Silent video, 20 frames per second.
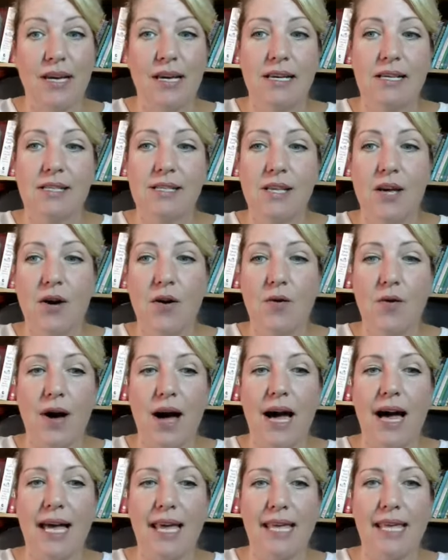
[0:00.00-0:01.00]
So
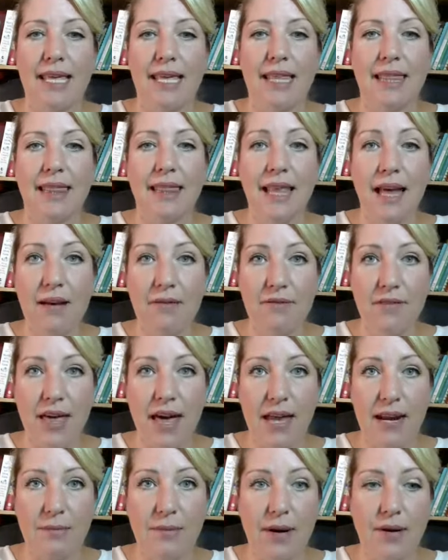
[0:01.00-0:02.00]
I love
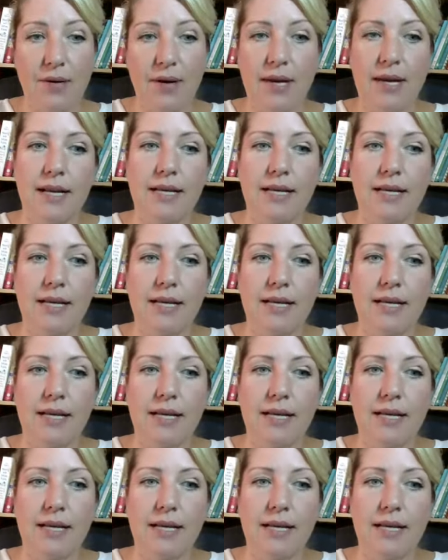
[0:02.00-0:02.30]
that about it,